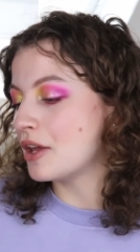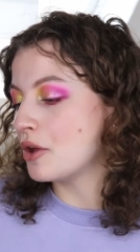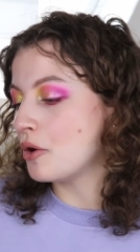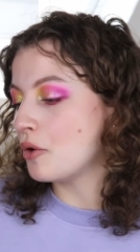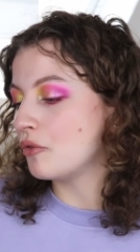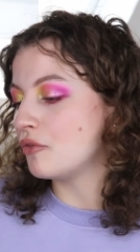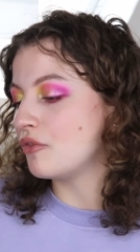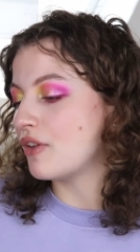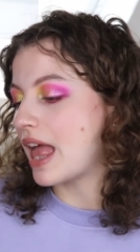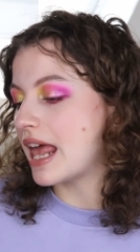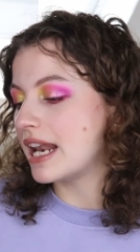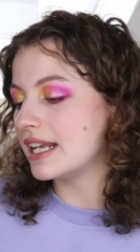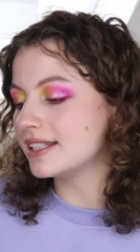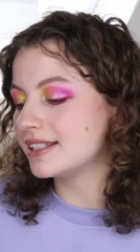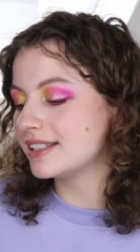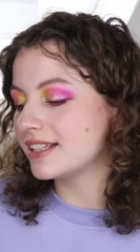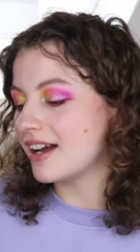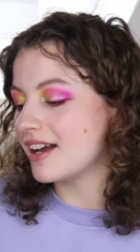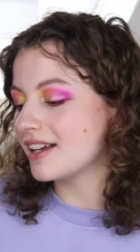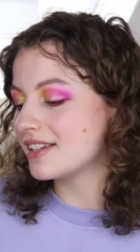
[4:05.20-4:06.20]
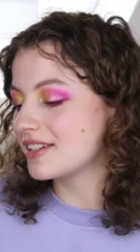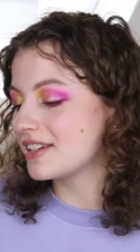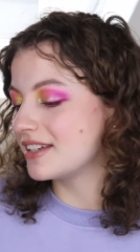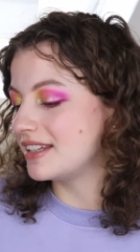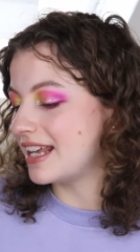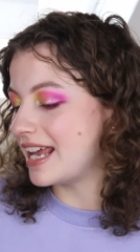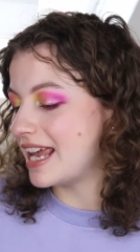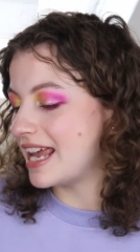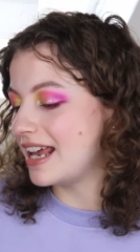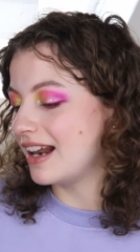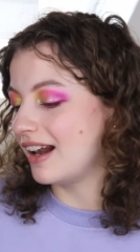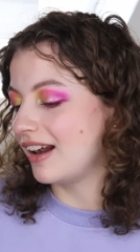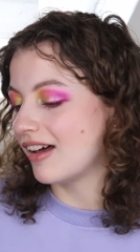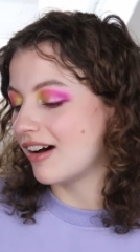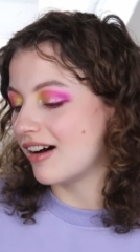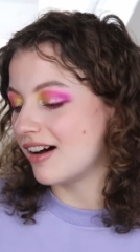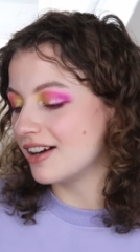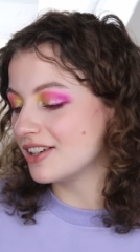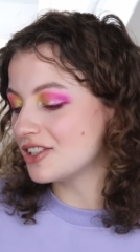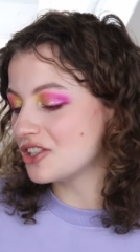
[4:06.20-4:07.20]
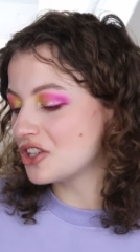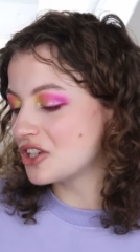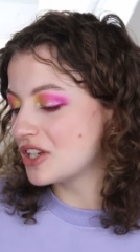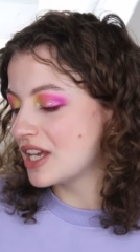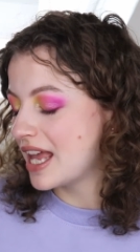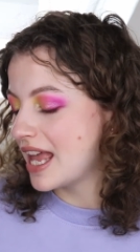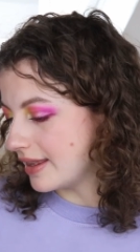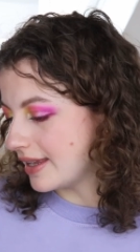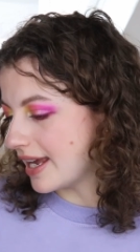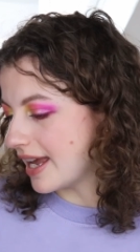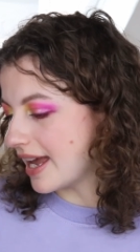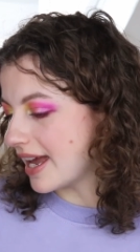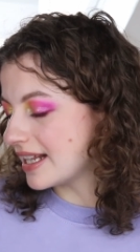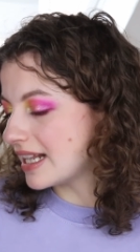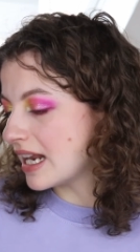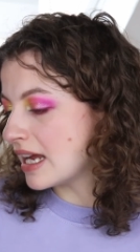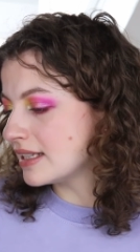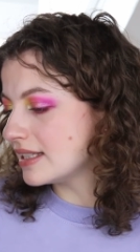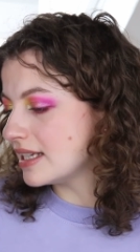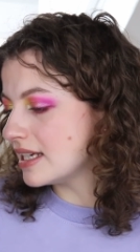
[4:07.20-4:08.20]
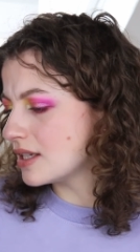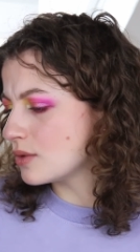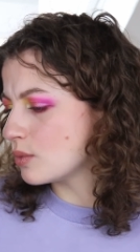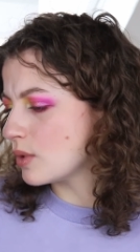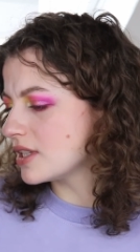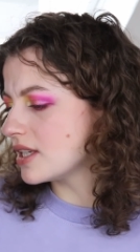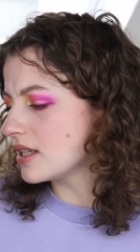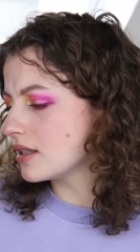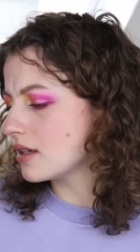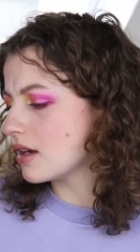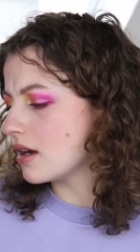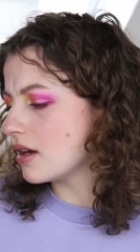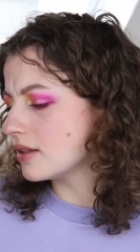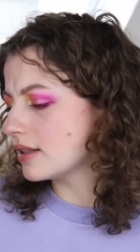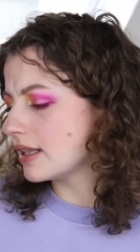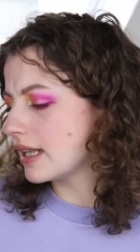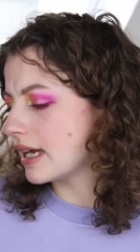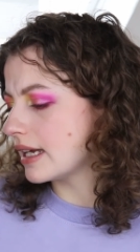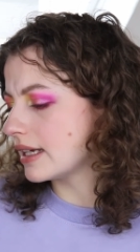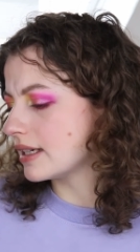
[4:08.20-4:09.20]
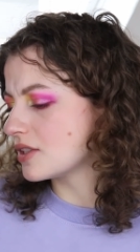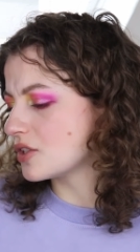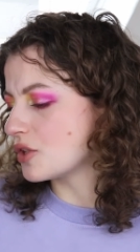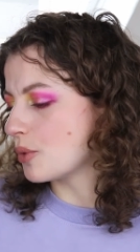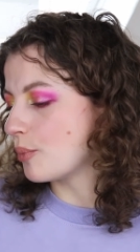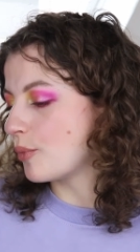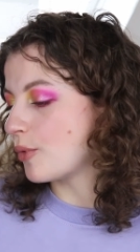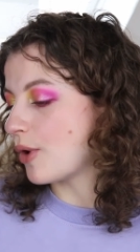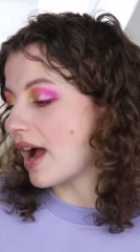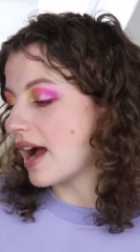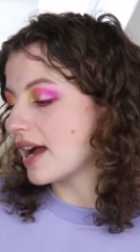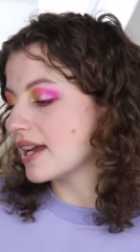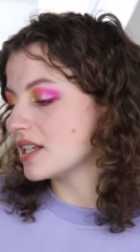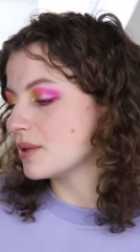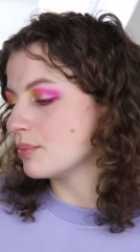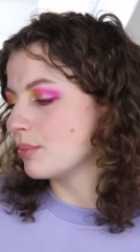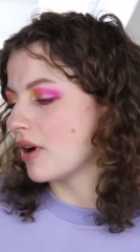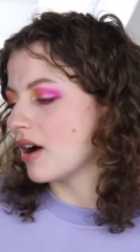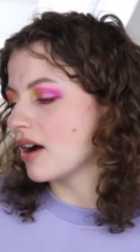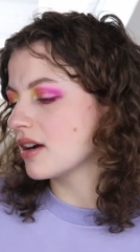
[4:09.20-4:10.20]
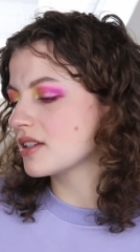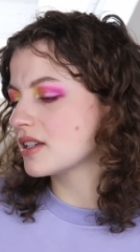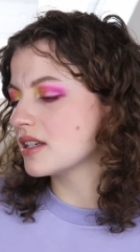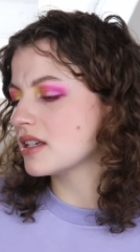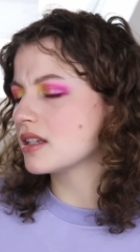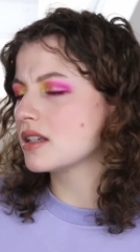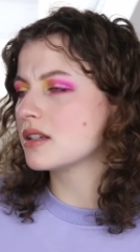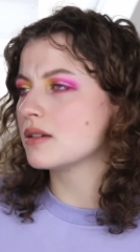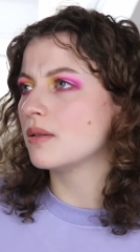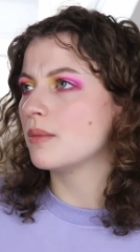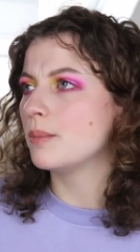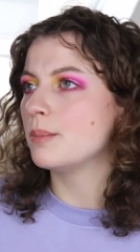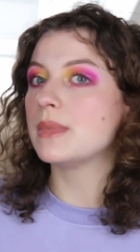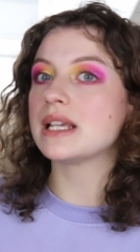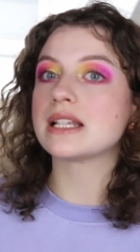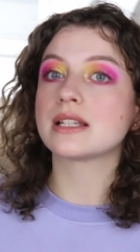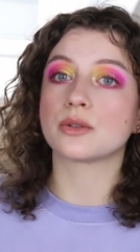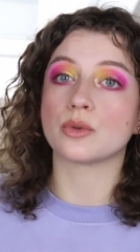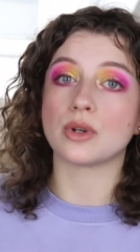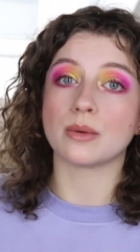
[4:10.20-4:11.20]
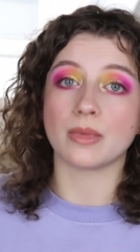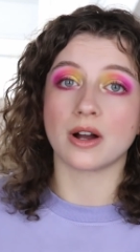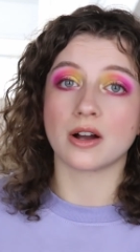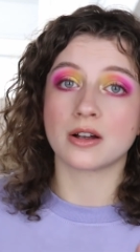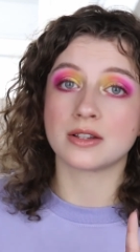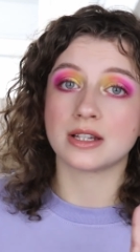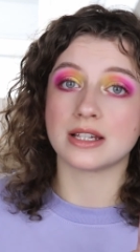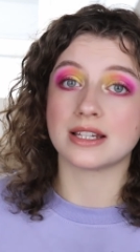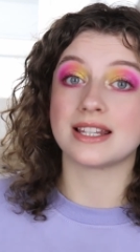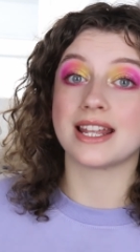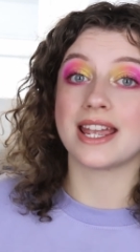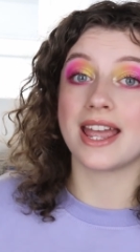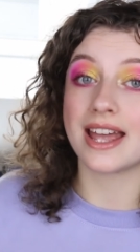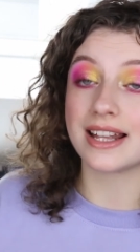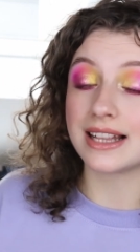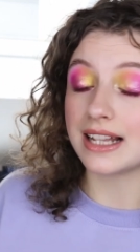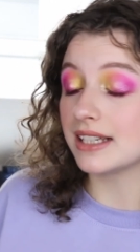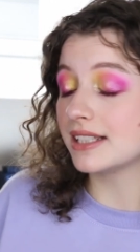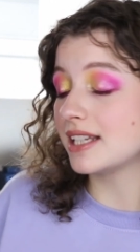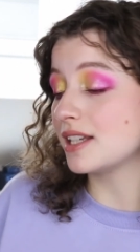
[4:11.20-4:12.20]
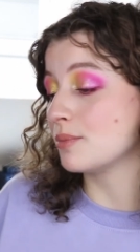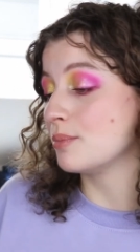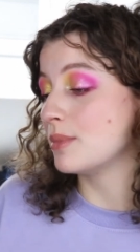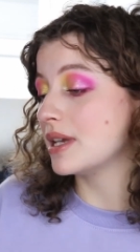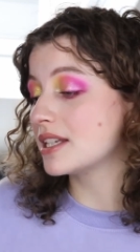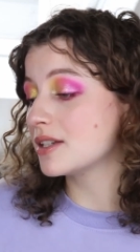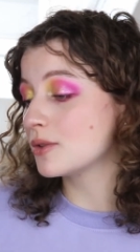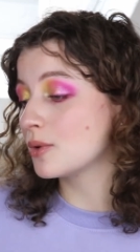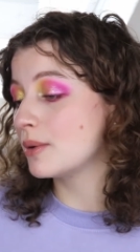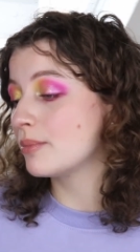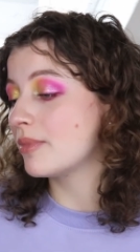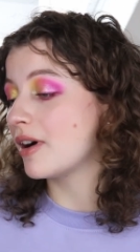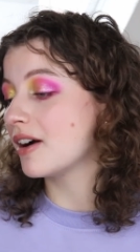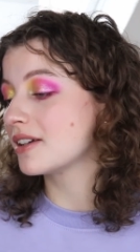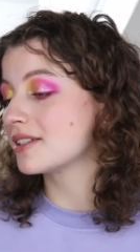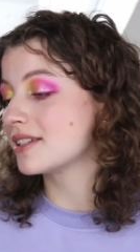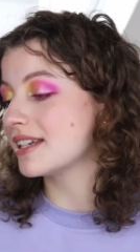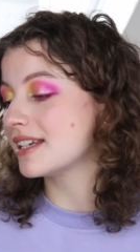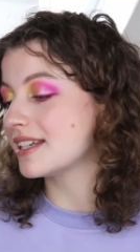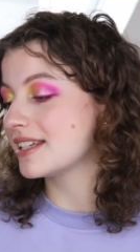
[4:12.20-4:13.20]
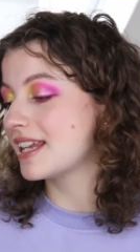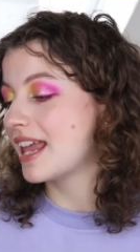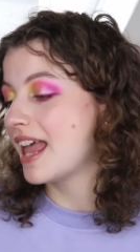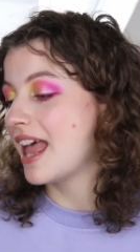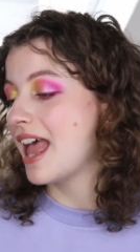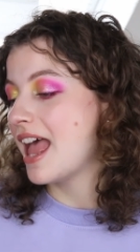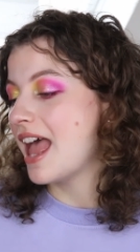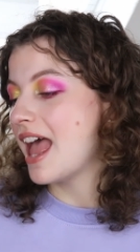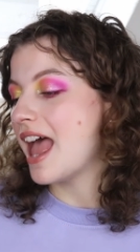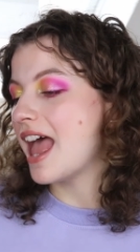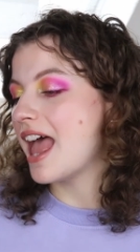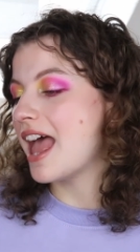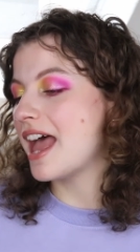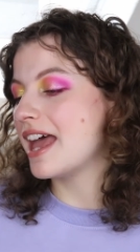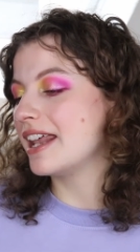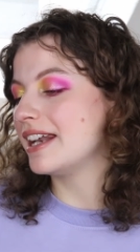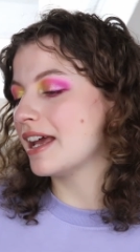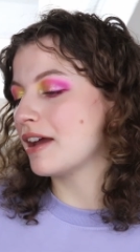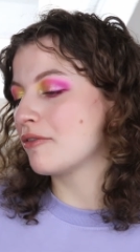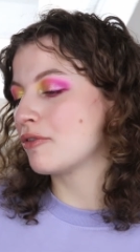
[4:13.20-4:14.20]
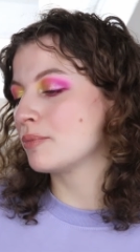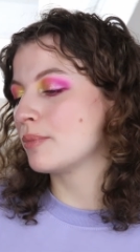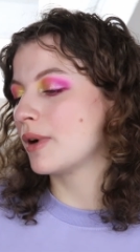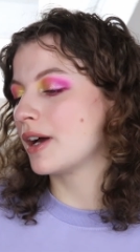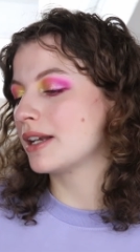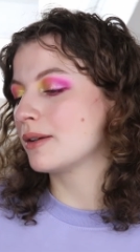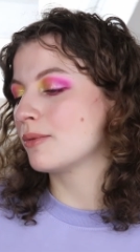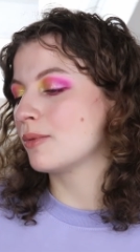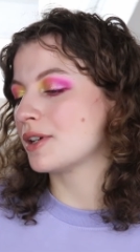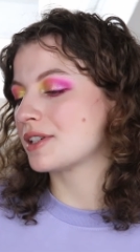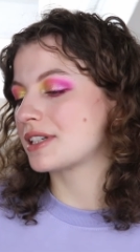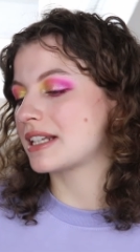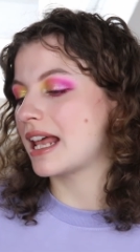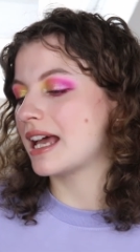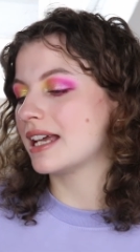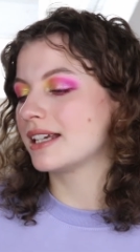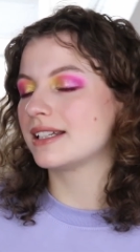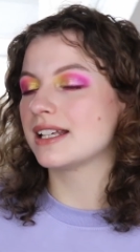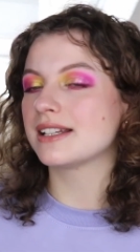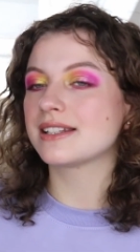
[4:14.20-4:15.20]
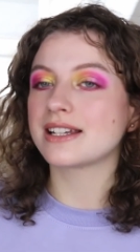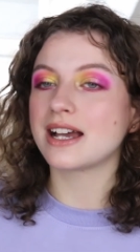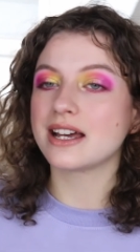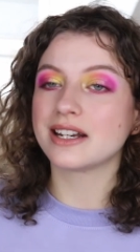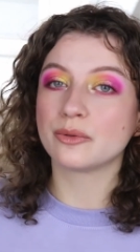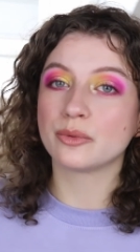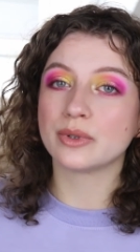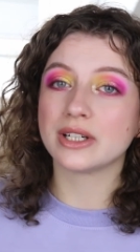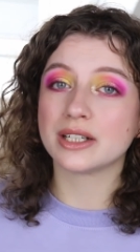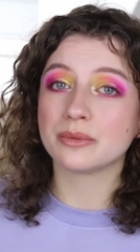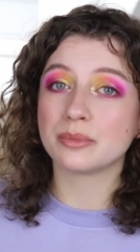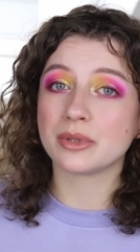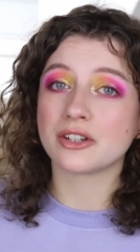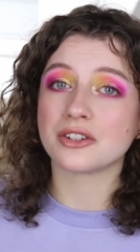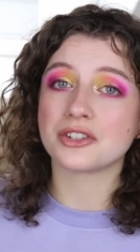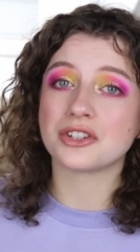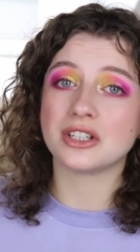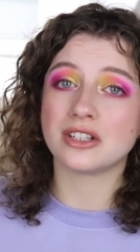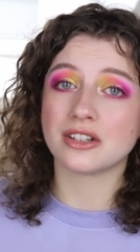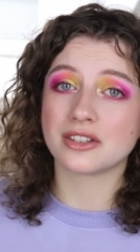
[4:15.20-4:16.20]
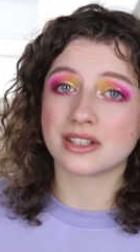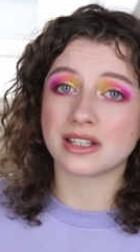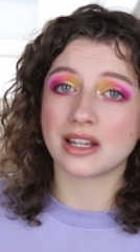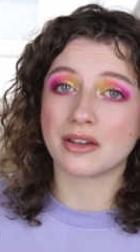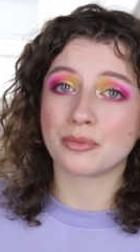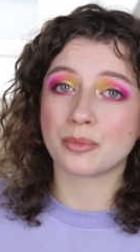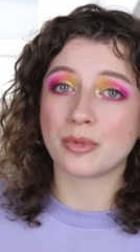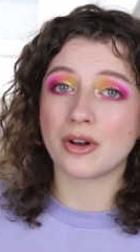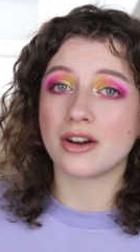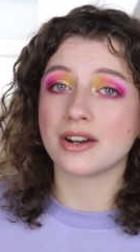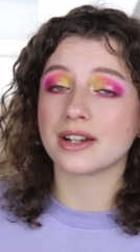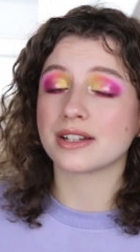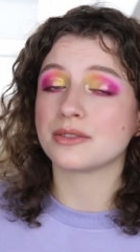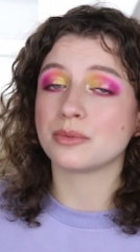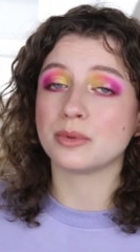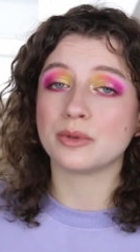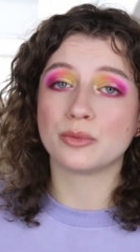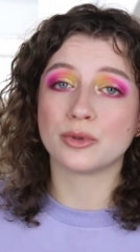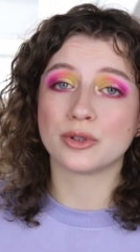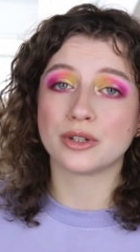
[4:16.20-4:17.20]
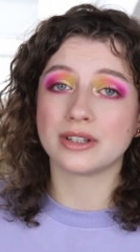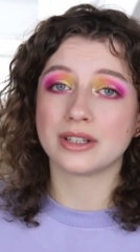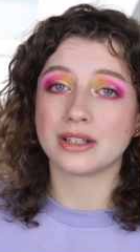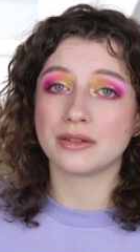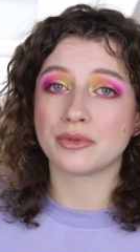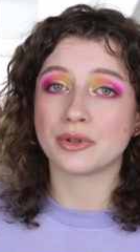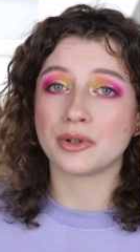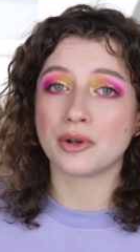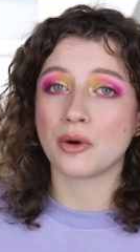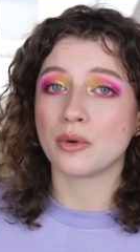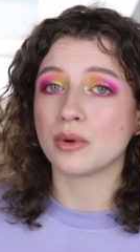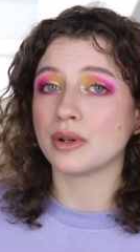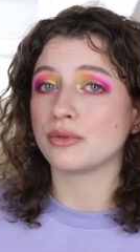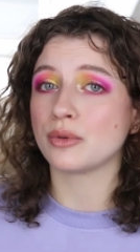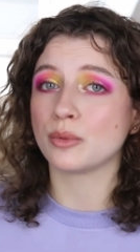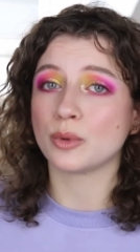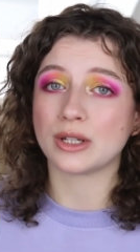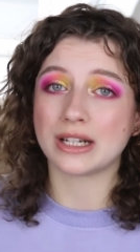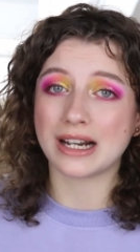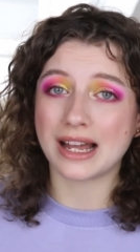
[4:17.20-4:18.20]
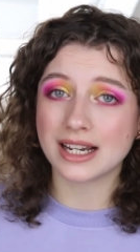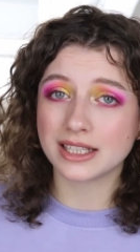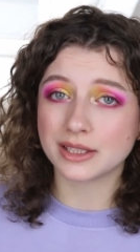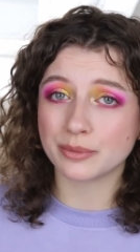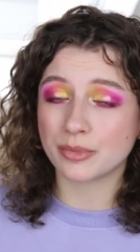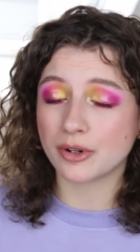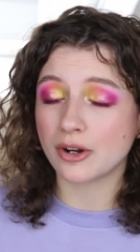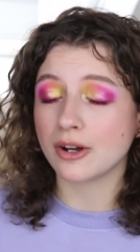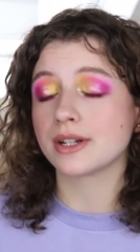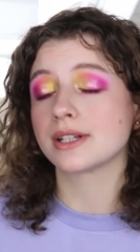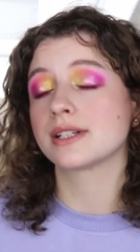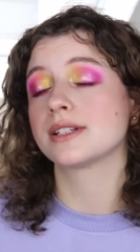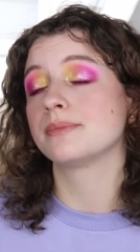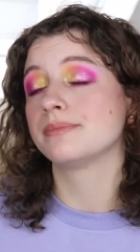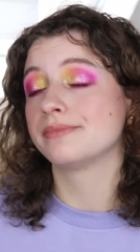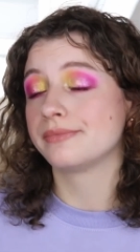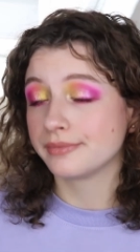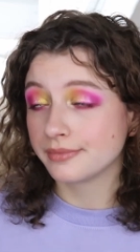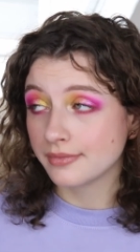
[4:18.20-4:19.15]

Hill Valentine's Day launch and they had like these, what's it called? Like surprise boxes mystery boxes. They had like these mystery boxes and everybody was like, that's kind of weird because she doesn't have products we wouldn't even know if we would like the products.